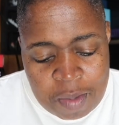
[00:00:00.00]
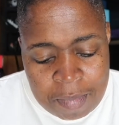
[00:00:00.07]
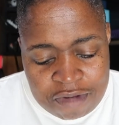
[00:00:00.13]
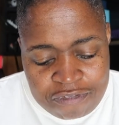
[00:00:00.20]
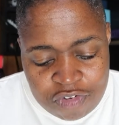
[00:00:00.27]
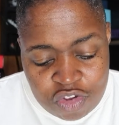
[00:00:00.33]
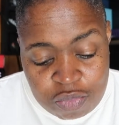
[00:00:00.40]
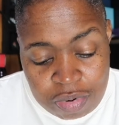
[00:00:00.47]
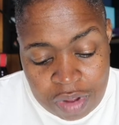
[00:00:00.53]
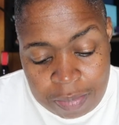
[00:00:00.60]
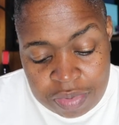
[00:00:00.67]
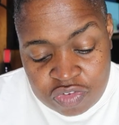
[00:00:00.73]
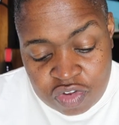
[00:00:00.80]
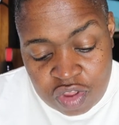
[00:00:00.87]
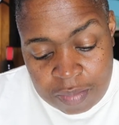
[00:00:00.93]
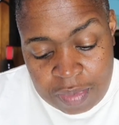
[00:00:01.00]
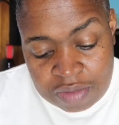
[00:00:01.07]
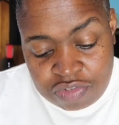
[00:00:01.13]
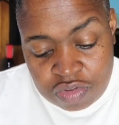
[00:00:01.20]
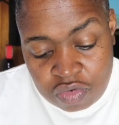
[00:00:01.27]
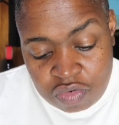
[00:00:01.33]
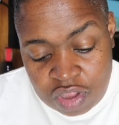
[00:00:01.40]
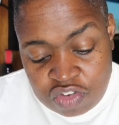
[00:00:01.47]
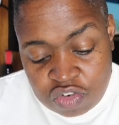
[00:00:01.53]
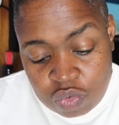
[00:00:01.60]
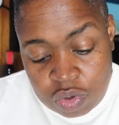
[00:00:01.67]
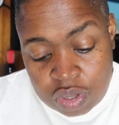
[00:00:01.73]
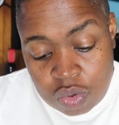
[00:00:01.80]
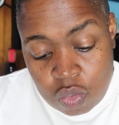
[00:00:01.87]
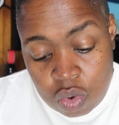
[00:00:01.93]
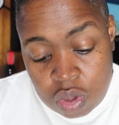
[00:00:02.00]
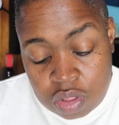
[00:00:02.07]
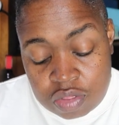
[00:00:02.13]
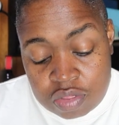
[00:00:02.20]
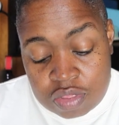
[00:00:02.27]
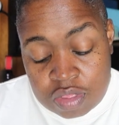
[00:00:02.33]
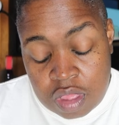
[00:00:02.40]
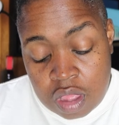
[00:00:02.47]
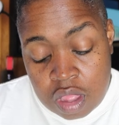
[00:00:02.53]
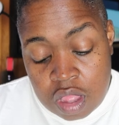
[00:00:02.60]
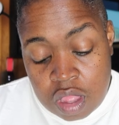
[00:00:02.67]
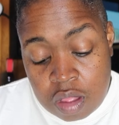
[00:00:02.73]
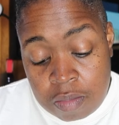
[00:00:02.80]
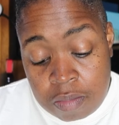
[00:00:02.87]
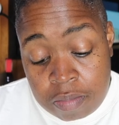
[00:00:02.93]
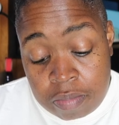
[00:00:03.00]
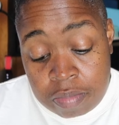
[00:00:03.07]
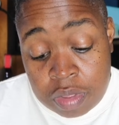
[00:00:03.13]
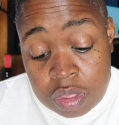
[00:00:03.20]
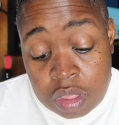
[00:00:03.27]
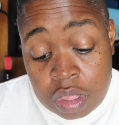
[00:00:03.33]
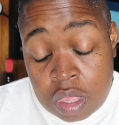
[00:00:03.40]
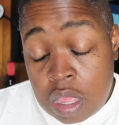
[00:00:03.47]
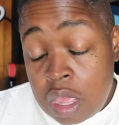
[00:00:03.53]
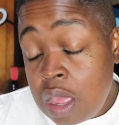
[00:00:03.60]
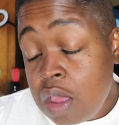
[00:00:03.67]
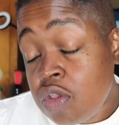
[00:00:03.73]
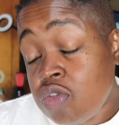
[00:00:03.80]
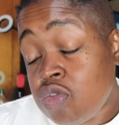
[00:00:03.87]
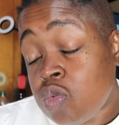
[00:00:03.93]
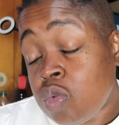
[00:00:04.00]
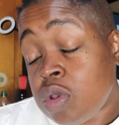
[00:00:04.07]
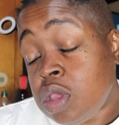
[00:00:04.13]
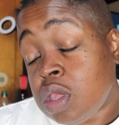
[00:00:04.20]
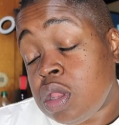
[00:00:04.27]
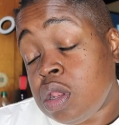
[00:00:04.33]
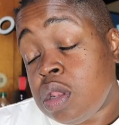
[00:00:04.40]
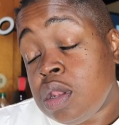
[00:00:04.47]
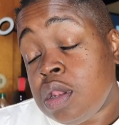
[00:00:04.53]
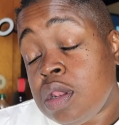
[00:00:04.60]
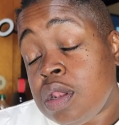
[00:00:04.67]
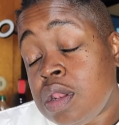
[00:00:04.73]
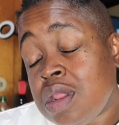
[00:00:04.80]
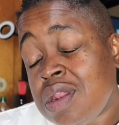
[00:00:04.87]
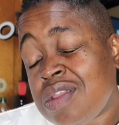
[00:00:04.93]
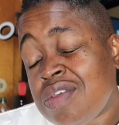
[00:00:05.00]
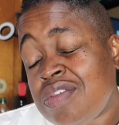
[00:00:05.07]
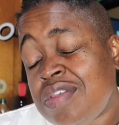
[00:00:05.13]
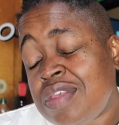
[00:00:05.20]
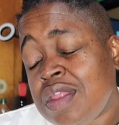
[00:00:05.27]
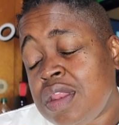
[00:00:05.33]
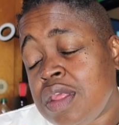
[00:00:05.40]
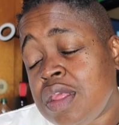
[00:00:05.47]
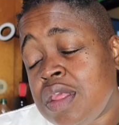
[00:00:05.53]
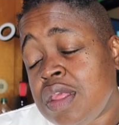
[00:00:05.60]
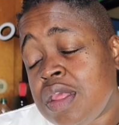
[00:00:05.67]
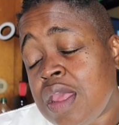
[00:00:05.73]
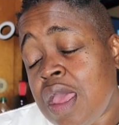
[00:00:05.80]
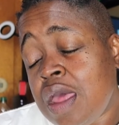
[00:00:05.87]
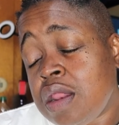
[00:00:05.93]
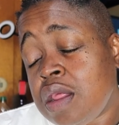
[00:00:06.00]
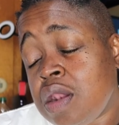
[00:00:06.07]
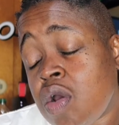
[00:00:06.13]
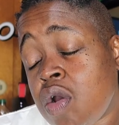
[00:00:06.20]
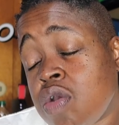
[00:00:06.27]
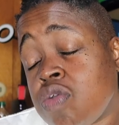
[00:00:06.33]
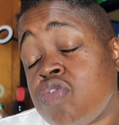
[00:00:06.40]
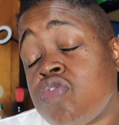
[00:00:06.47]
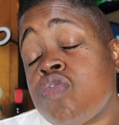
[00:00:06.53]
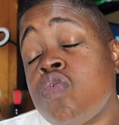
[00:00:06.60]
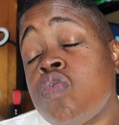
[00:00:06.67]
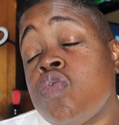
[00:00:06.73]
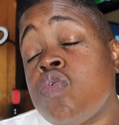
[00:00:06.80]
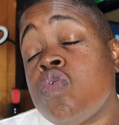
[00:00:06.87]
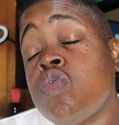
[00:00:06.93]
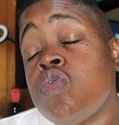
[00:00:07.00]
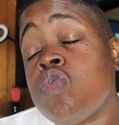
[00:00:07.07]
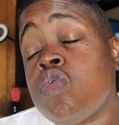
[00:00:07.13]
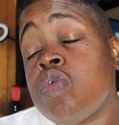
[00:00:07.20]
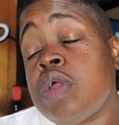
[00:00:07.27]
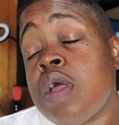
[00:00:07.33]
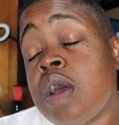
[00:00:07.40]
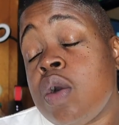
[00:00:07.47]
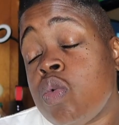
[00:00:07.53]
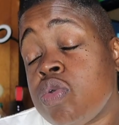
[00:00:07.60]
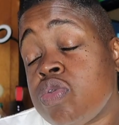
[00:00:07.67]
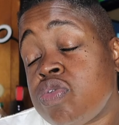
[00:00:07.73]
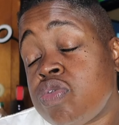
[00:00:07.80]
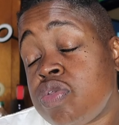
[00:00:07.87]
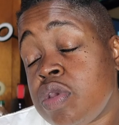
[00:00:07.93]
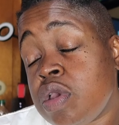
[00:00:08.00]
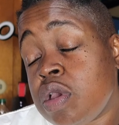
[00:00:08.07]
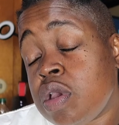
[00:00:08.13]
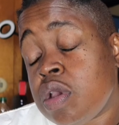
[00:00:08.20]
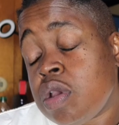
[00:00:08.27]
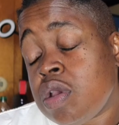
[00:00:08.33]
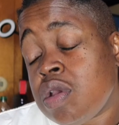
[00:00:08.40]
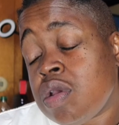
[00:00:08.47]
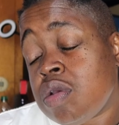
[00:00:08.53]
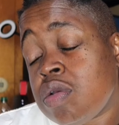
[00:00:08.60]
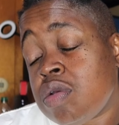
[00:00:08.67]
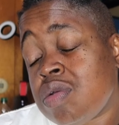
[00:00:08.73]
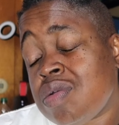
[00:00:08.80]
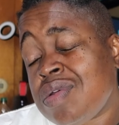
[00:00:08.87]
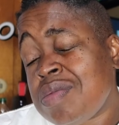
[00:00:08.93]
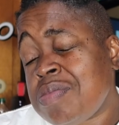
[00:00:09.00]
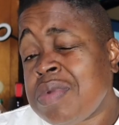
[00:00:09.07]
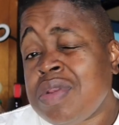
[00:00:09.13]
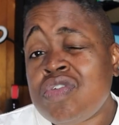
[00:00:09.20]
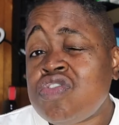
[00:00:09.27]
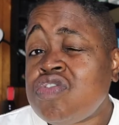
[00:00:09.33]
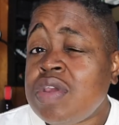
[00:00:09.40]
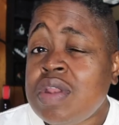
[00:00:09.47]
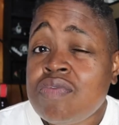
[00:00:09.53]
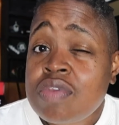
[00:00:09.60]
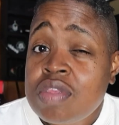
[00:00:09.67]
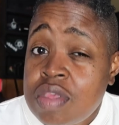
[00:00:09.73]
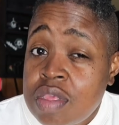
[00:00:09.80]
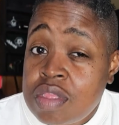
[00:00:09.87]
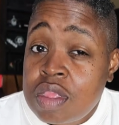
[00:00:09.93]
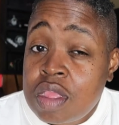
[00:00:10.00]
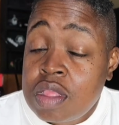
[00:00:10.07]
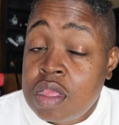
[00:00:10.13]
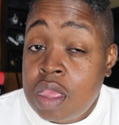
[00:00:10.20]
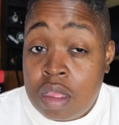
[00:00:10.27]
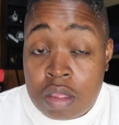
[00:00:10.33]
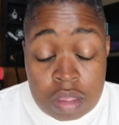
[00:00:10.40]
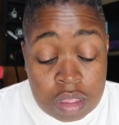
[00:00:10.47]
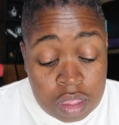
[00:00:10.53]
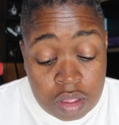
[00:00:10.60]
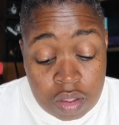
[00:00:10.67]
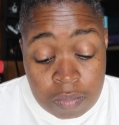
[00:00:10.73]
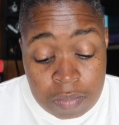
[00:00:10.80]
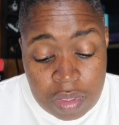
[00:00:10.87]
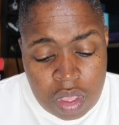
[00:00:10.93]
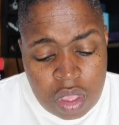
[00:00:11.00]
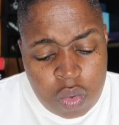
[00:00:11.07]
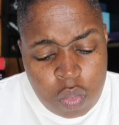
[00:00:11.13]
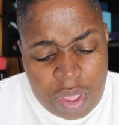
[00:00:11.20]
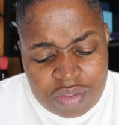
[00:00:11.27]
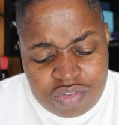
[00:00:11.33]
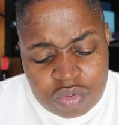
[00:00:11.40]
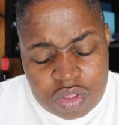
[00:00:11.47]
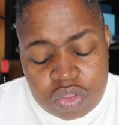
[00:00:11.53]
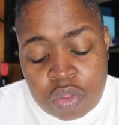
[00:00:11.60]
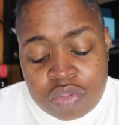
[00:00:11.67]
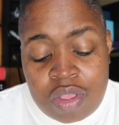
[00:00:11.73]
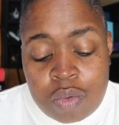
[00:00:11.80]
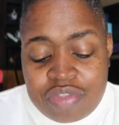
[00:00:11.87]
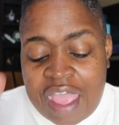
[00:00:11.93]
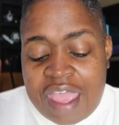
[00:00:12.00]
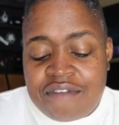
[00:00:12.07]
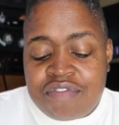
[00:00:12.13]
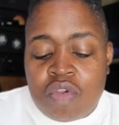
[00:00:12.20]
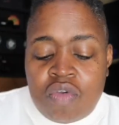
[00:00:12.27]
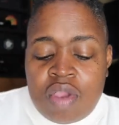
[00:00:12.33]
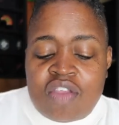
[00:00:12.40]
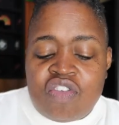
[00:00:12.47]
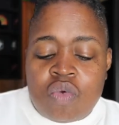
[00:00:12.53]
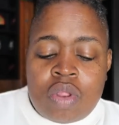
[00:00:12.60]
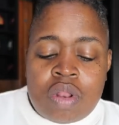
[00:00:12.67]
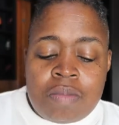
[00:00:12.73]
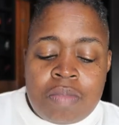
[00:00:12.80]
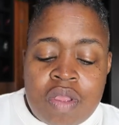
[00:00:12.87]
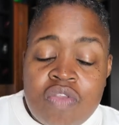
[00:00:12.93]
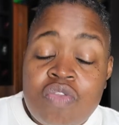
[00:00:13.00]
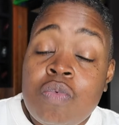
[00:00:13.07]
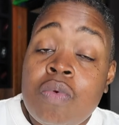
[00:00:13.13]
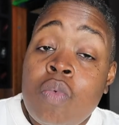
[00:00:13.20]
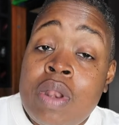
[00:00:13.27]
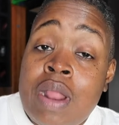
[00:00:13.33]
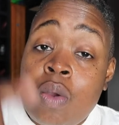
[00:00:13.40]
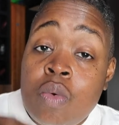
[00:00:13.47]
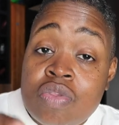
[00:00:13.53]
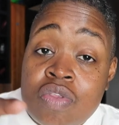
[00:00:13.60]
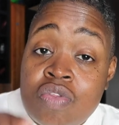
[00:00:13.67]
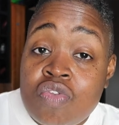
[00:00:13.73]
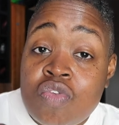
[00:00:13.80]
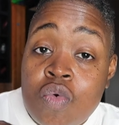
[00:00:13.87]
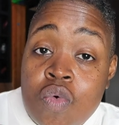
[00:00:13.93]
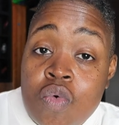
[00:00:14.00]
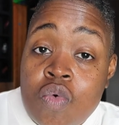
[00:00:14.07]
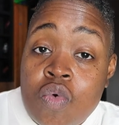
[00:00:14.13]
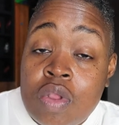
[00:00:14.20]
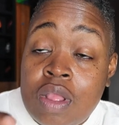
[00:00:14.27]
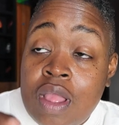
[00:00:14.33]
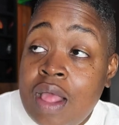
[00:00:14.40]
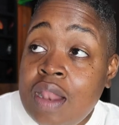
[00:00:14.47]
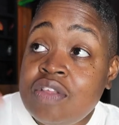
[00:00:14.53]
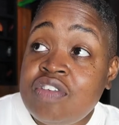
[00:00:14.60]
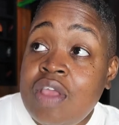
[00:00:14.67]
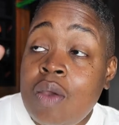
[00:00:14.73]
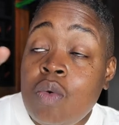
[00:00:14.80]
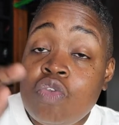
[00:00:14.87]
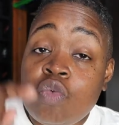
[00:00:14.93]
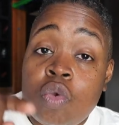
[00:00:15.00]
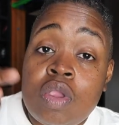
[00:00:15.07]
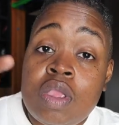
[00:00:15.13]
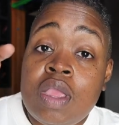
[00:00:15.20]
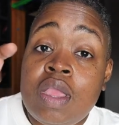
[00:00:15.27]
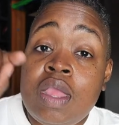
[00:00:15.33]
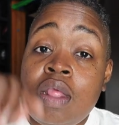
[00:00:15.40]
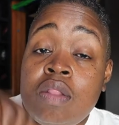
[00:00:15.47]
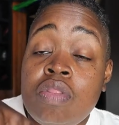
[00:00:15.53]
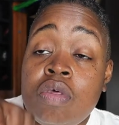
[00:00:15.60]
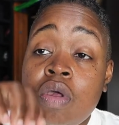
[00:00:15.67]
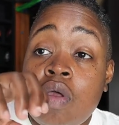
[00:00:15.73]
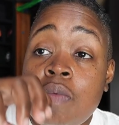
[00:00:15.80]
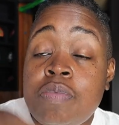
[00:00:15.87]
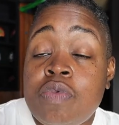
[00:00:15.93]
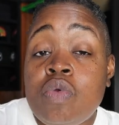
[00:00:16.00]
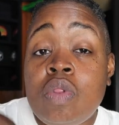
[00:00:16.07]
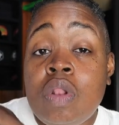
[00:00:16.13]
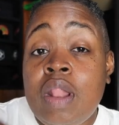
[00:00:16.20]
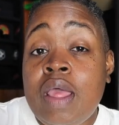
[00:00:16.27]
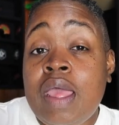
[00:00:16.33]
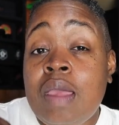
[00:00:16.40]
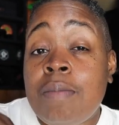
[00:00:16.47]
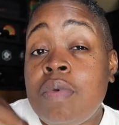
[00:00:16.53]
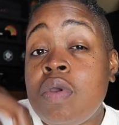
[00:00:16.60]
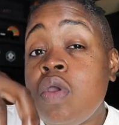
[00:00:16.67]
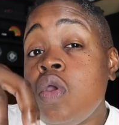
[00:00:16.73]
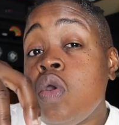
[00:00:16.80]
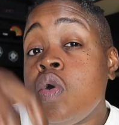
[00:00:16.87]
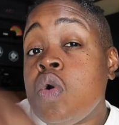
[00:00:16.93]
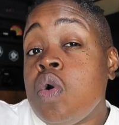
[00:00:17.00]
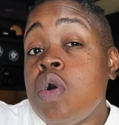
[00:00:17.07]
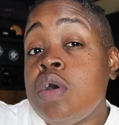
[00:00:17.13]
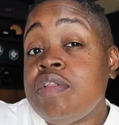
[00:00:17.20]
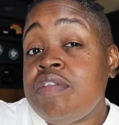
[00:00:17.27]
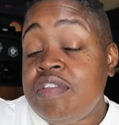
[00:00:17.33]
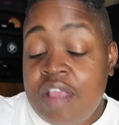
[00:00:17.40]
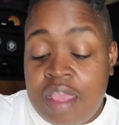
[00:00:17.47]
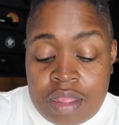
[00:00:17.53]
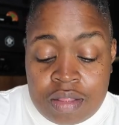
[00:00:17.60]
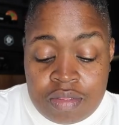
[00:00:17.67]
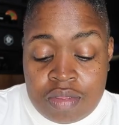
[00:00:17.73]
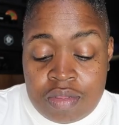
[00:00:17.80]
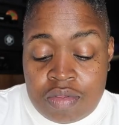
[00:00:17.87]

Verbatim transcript: My first proper job after graduating was, um, I was working in the city at an art school. I was their administrative assistant, yeah. Um, but actually, that was after graduating, because but when I was in school, in college, I was working in the computer lab on site.